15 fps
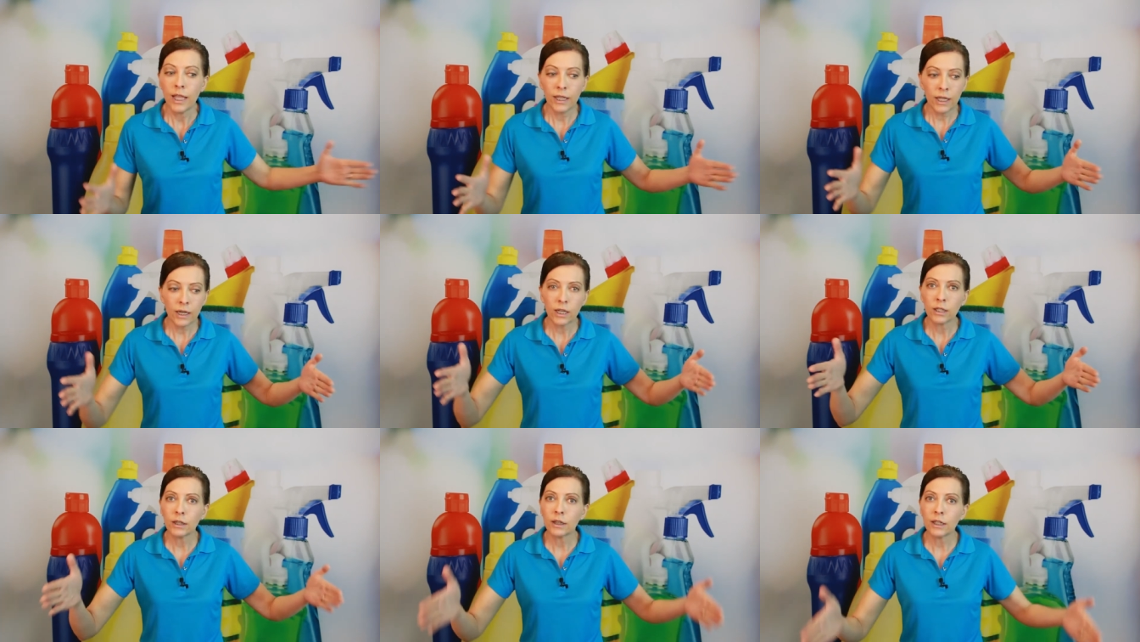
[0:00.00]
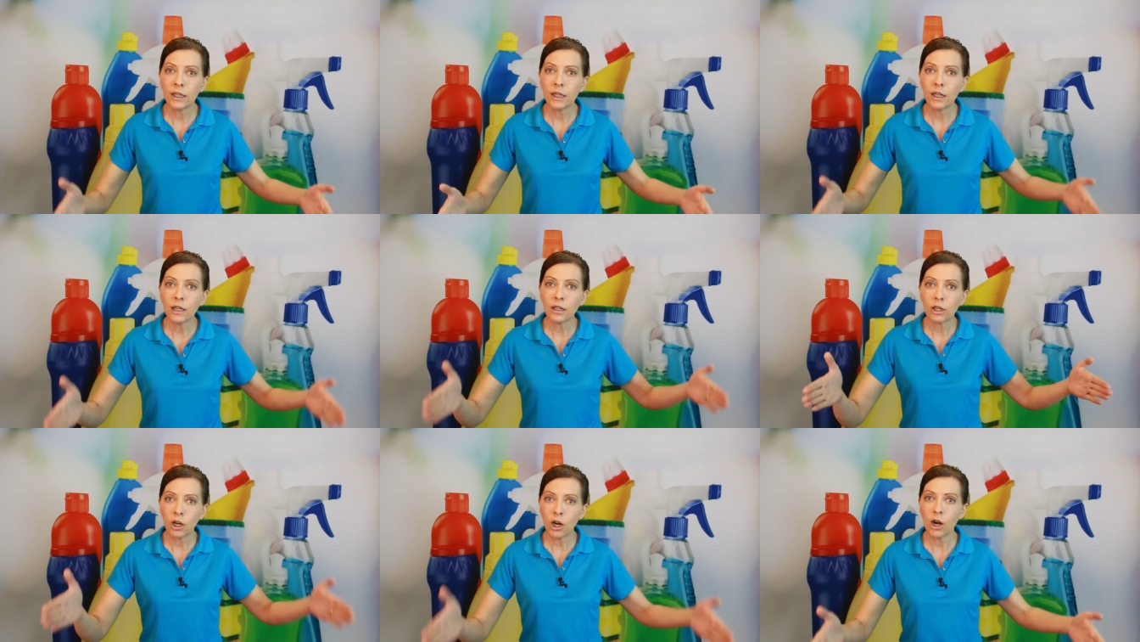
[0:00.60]
and get a
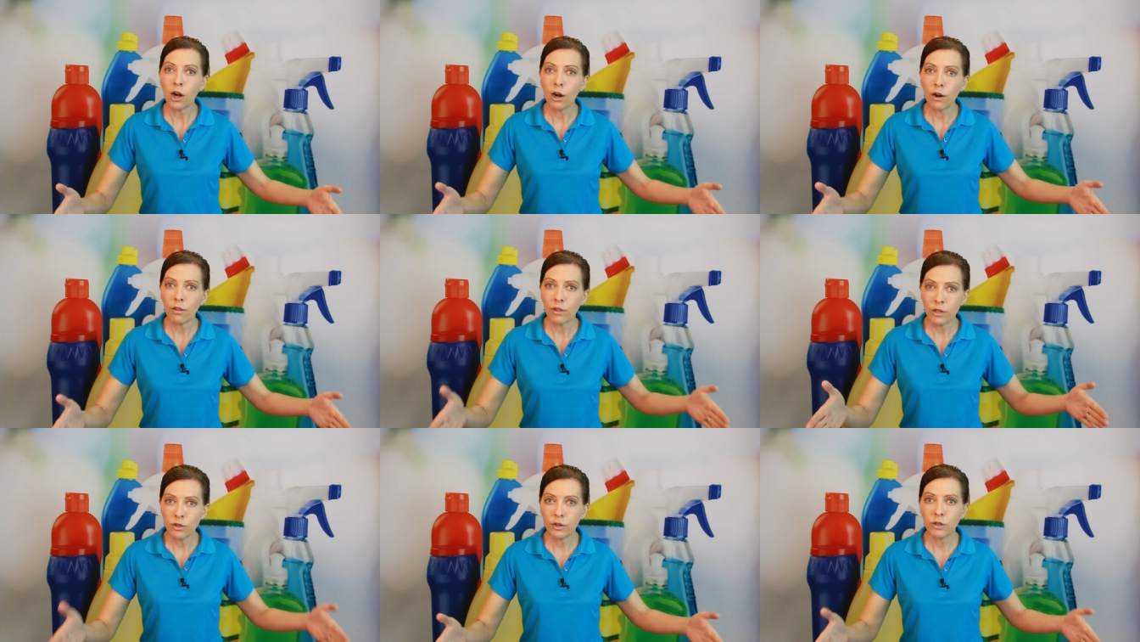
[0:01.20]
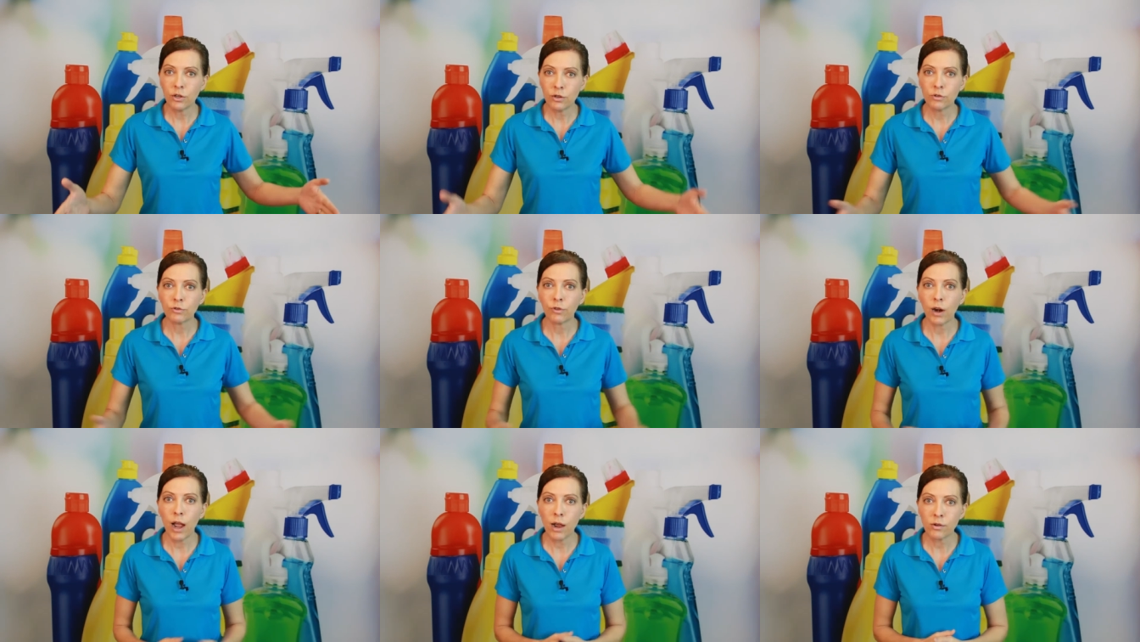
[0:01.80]
little car that you can
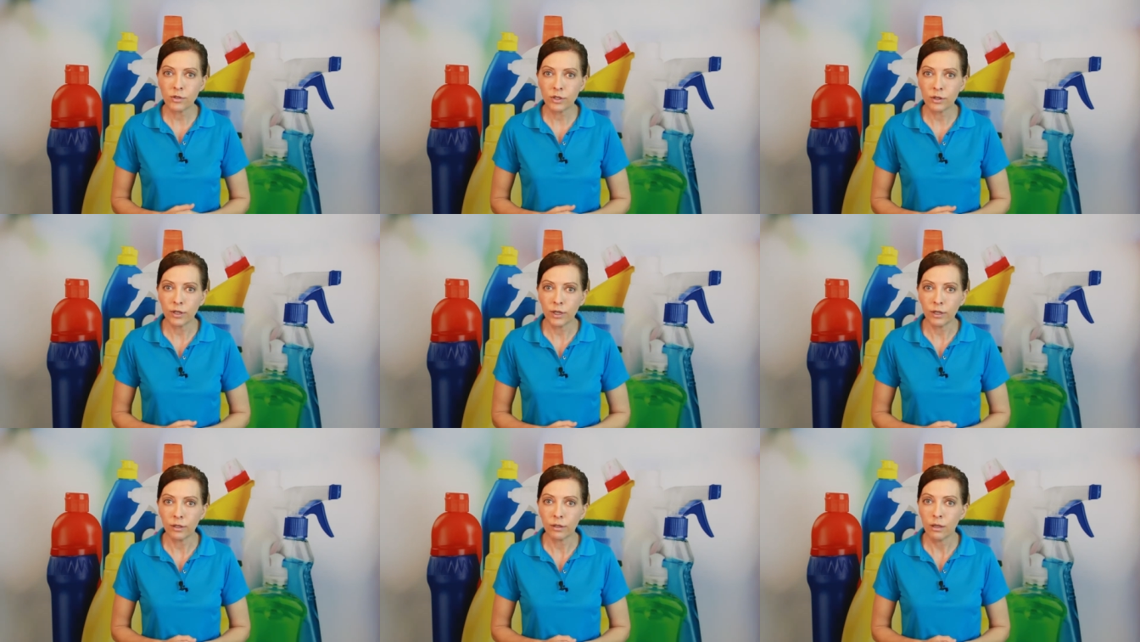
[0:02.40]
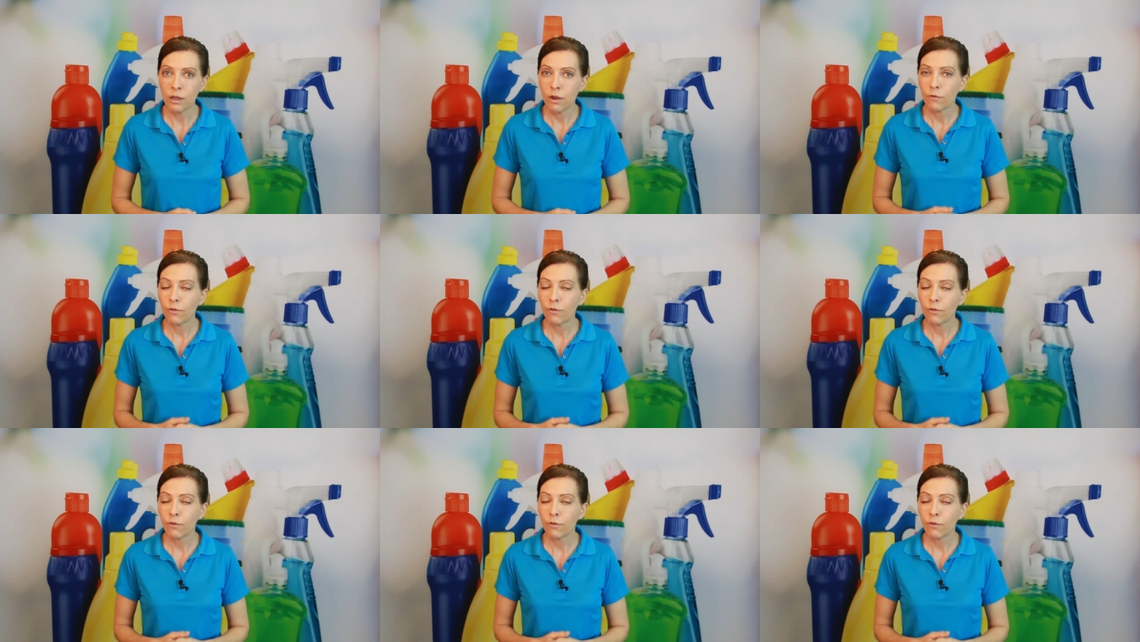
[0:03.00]
use for house cleaning.